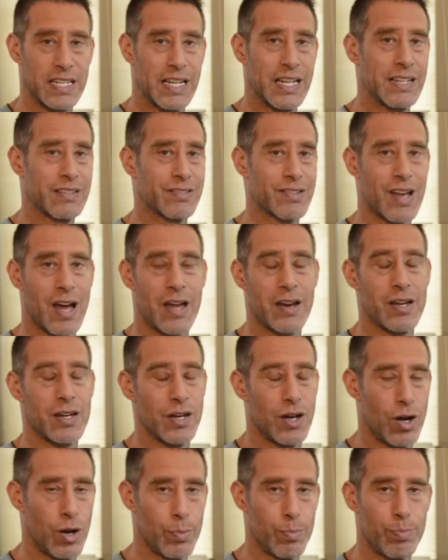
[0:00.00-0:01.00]
It's got
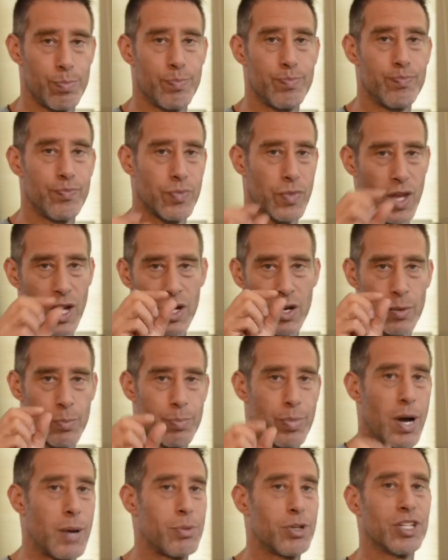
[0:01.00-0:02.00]
a
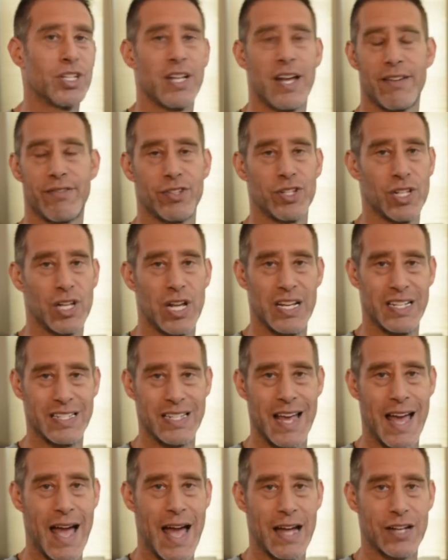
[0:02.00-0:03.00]
bubble level
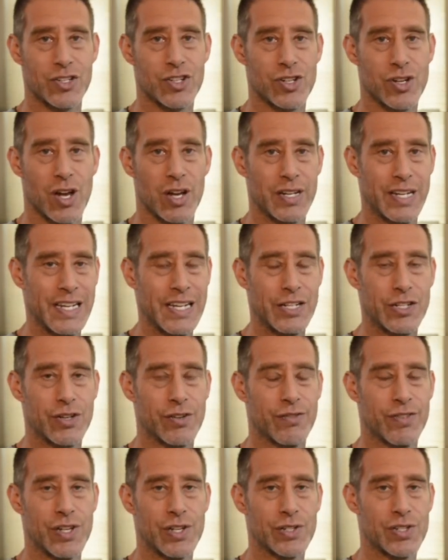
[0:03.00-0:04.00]
attached on each
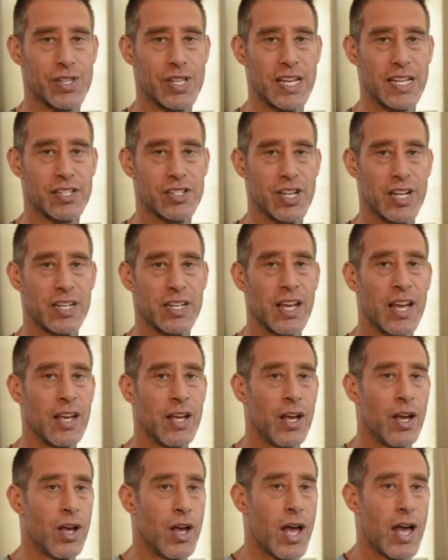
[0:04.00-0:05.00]
of those things. And
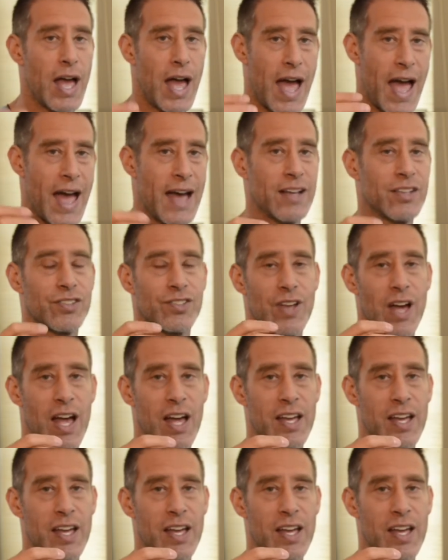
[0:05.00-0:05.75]
as